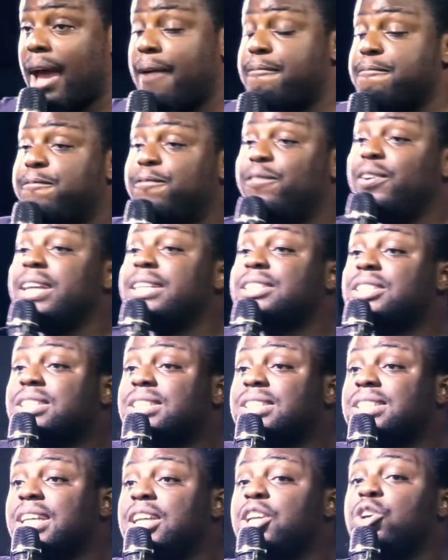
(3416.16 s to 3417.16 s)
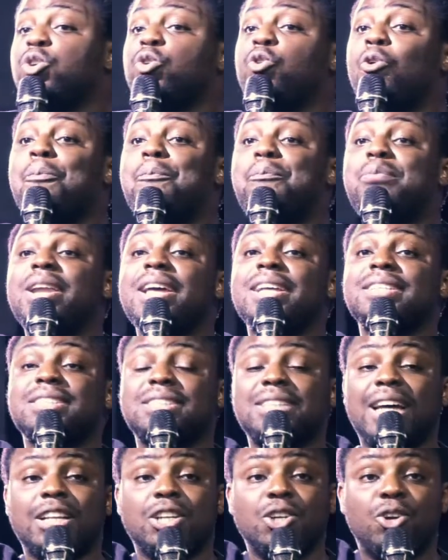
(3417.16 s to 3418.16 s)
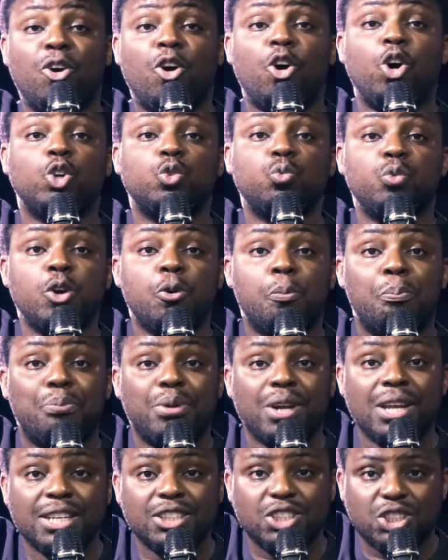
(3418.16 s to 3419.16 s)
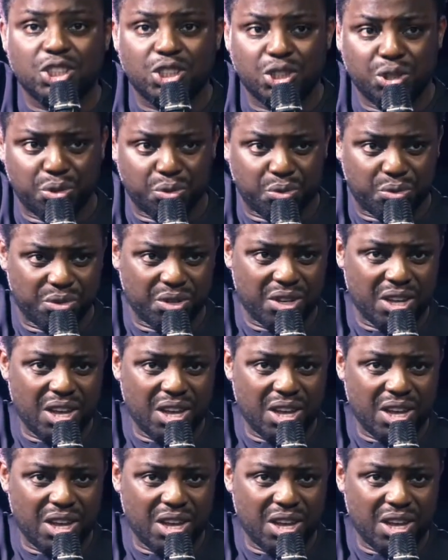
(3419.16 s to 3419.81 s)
every single place that God will place you,